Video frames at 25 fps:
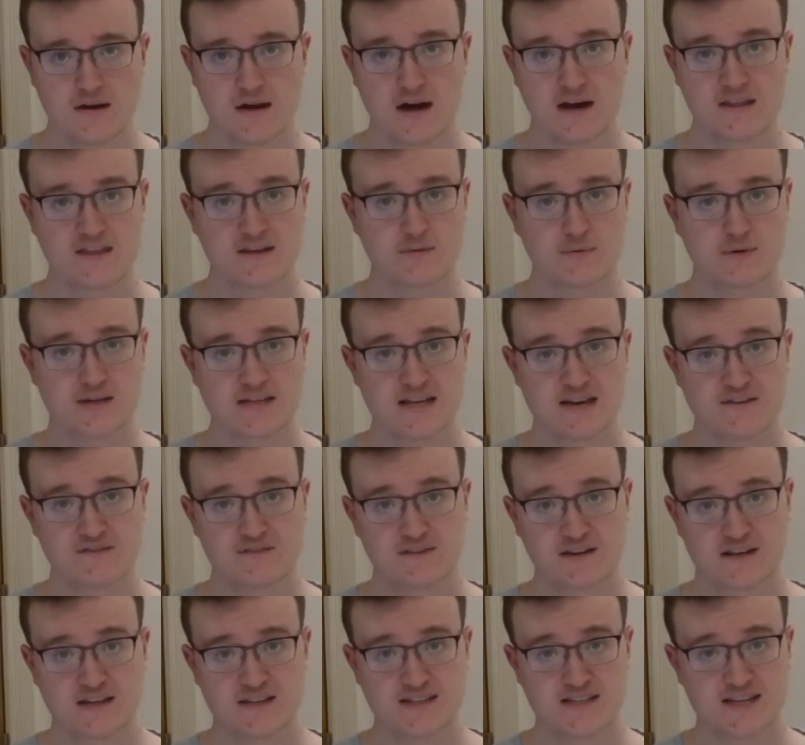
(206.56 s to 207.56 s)
I think we're
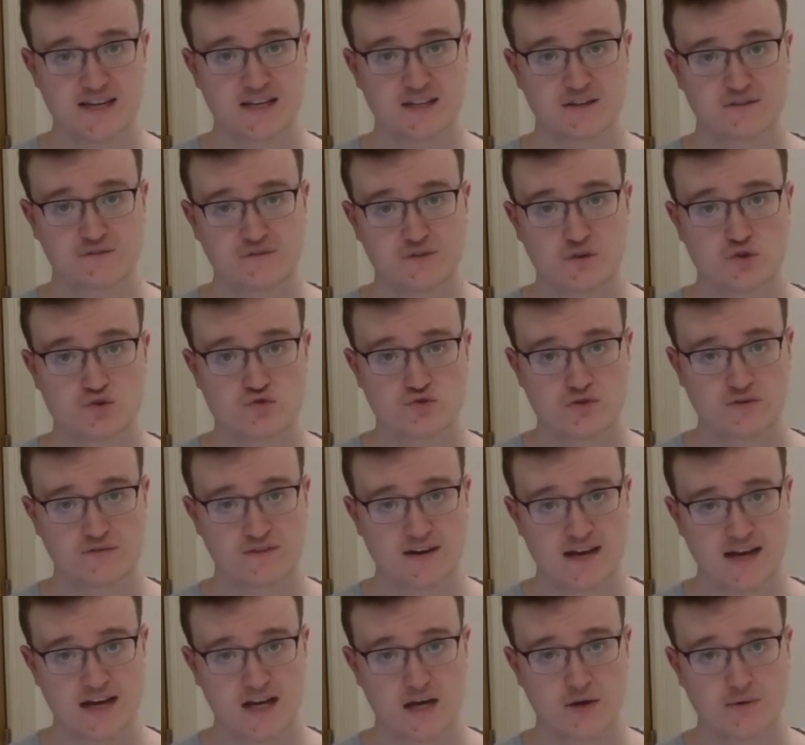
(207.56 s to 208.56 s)
definitely seeing the future of
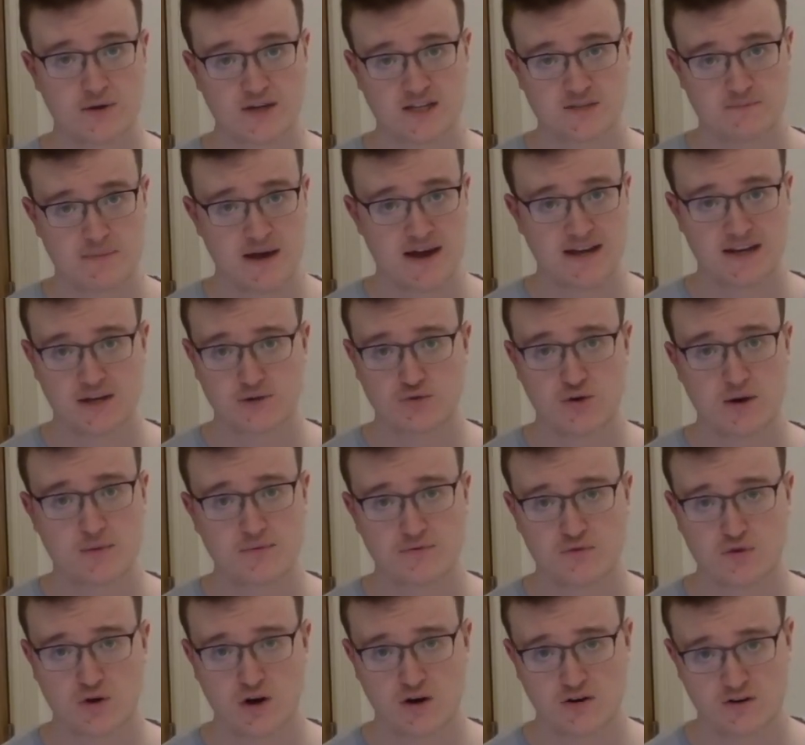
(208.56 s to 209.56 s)
LEGO expanding right
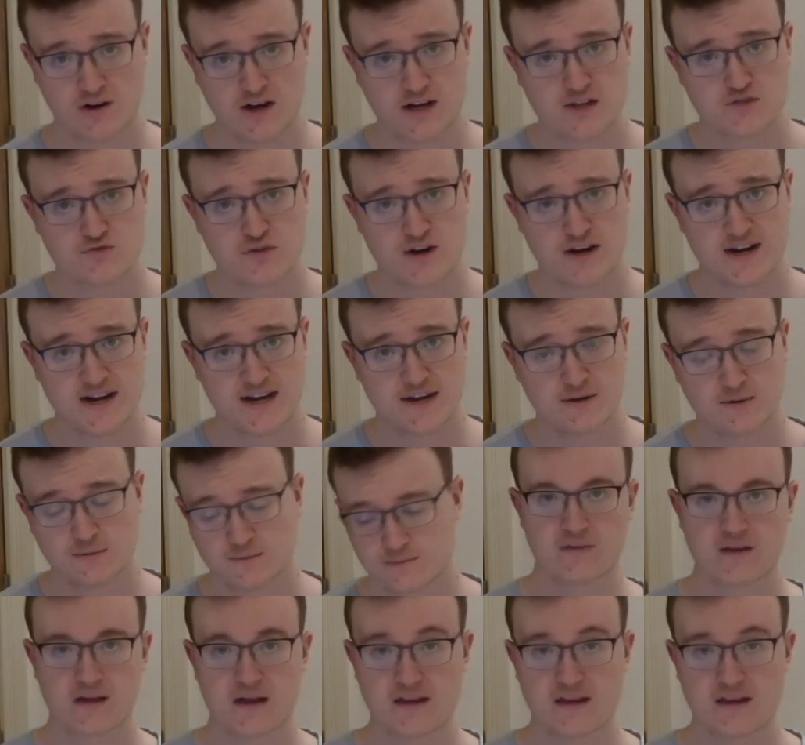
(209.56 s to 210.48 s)
before our eyes right now.